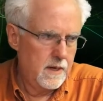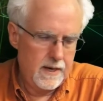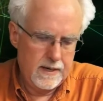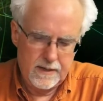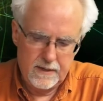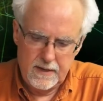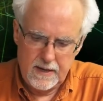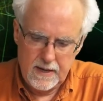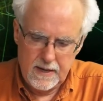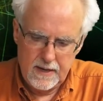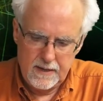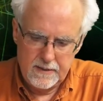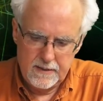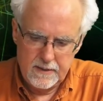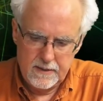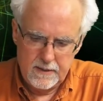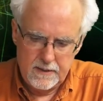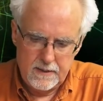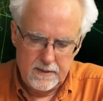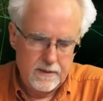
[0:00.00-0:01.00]
like that,
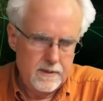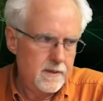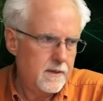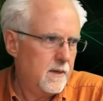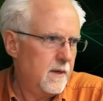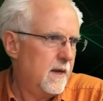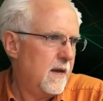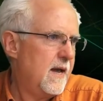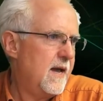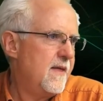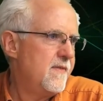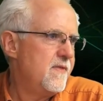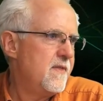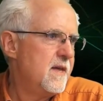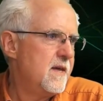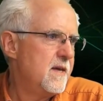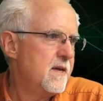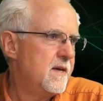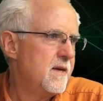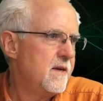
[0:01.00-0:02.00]

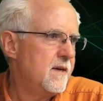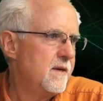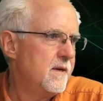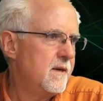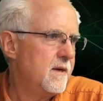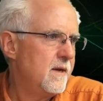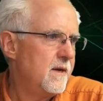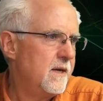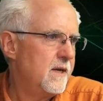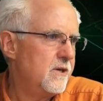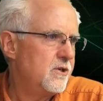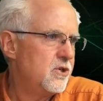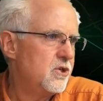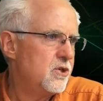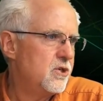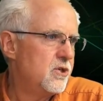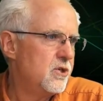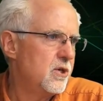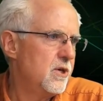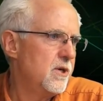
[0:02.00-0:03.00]
and then it
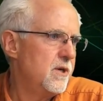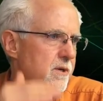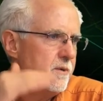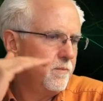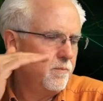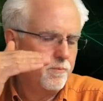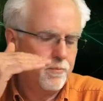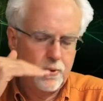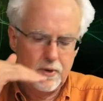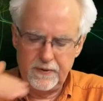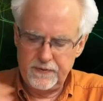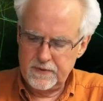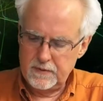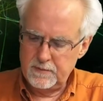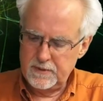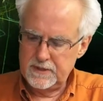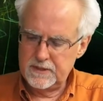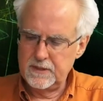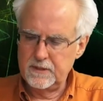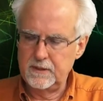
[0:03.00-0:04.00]
should print
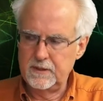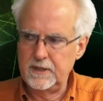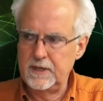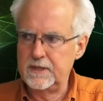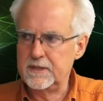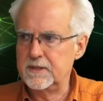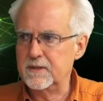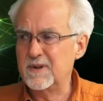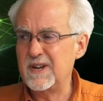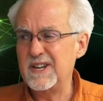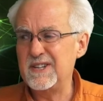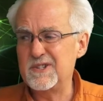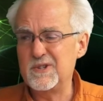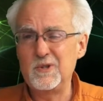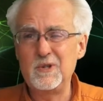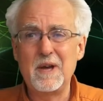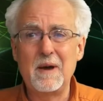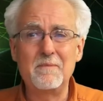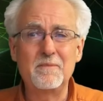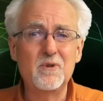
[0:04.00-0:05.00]
them as a list. Okay,
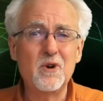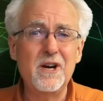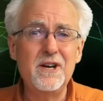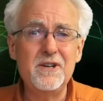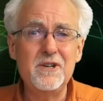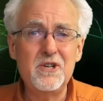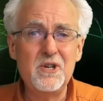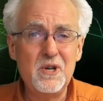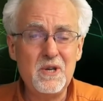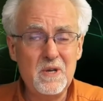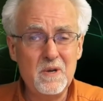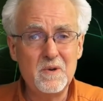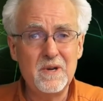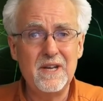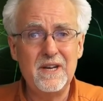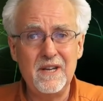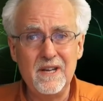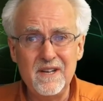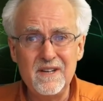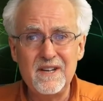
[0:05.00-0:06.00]
so I'm trying to show you
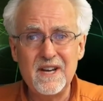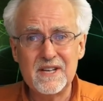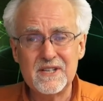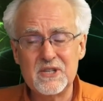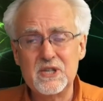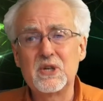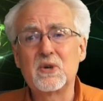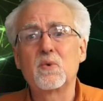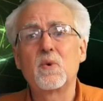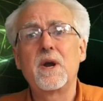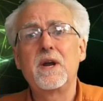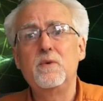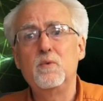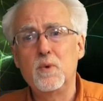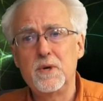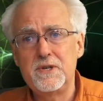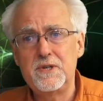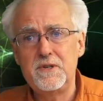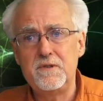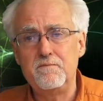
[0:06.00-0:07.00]
can index an array
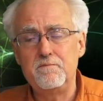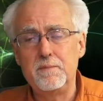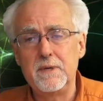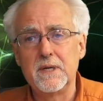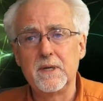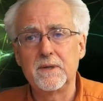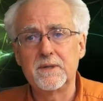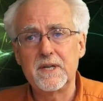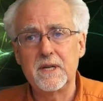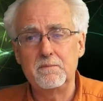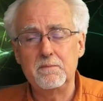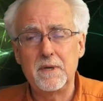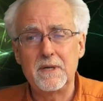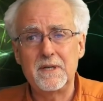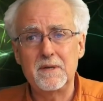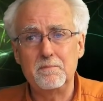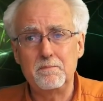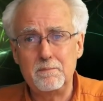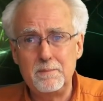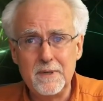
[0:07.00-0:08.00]
once you've built it,
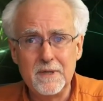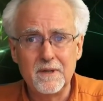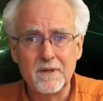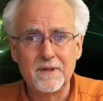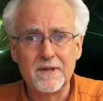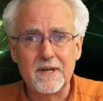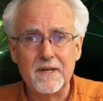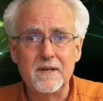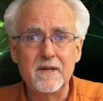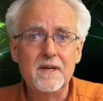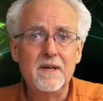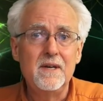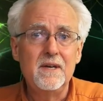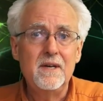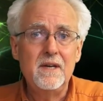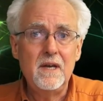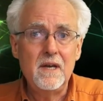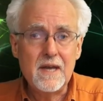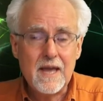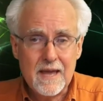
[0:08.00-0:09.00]
but to build it,
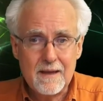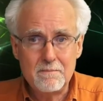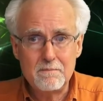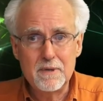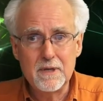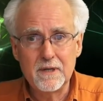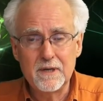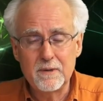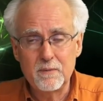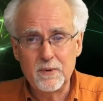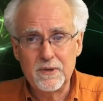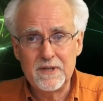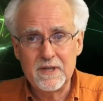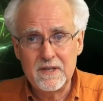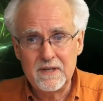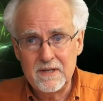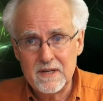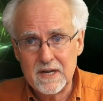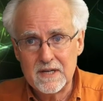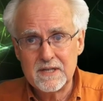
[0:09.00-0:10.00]
you can't build it with
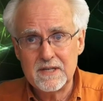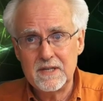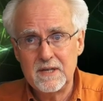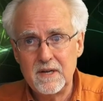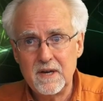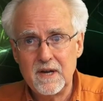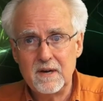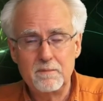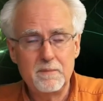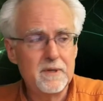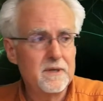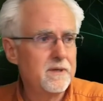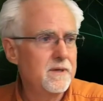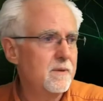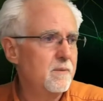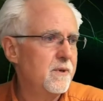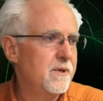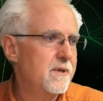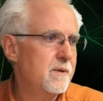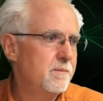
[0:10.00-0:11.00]
indexing, you got to build
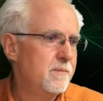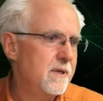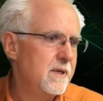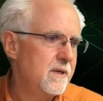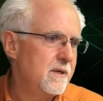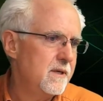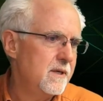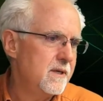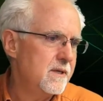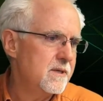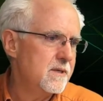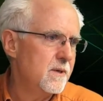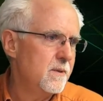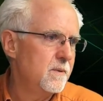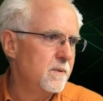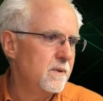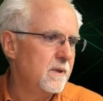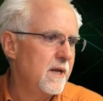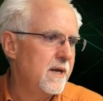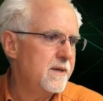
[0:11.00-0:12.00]
it with appending.
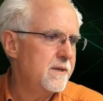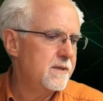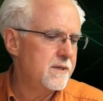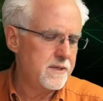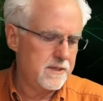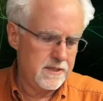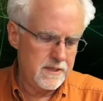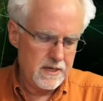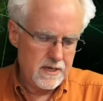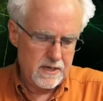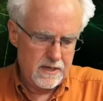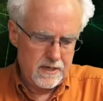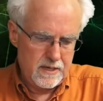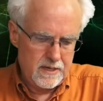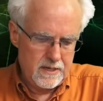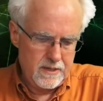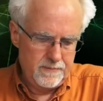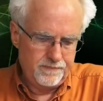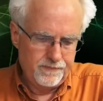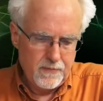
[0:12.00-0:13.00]
So let's
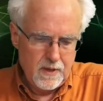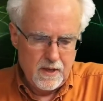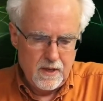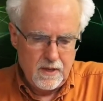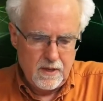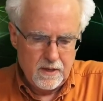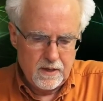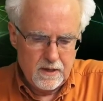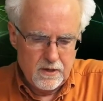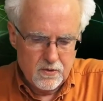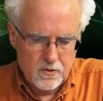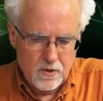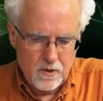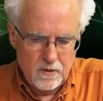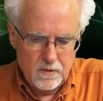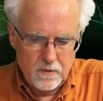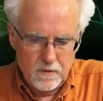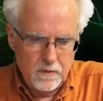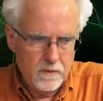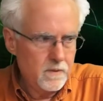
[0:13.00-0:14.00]

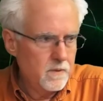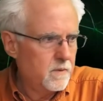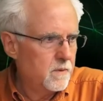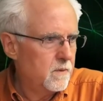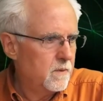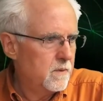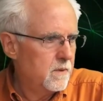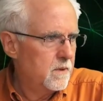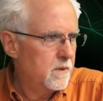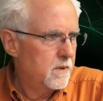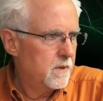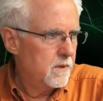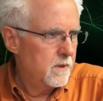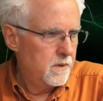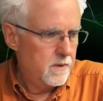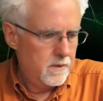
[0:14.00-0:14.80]
control